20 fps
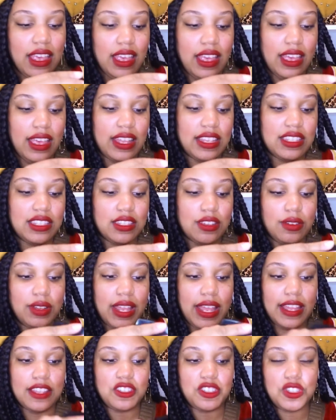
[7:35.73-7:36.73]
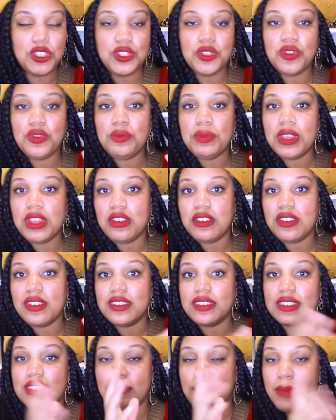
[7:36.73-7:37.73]
And so it has two
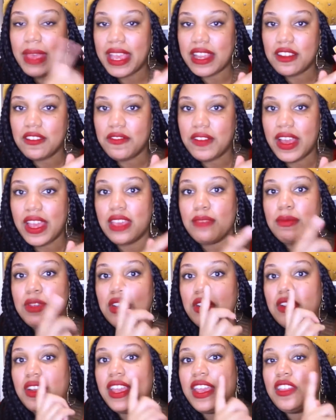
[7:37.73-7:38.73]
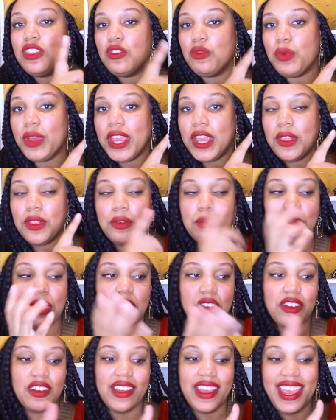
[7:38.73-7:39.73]
mirrors, the magnifying mirror and the regular
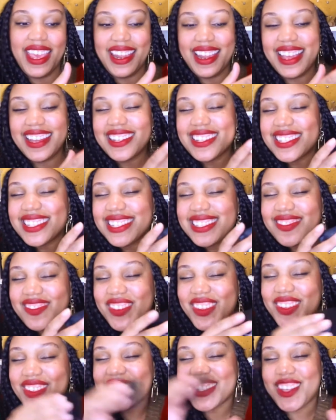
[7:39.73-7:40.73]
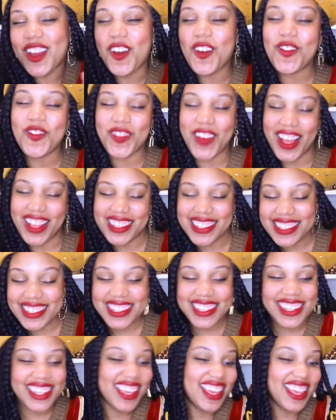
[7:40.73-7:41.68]
mirror. And I just feel so fancy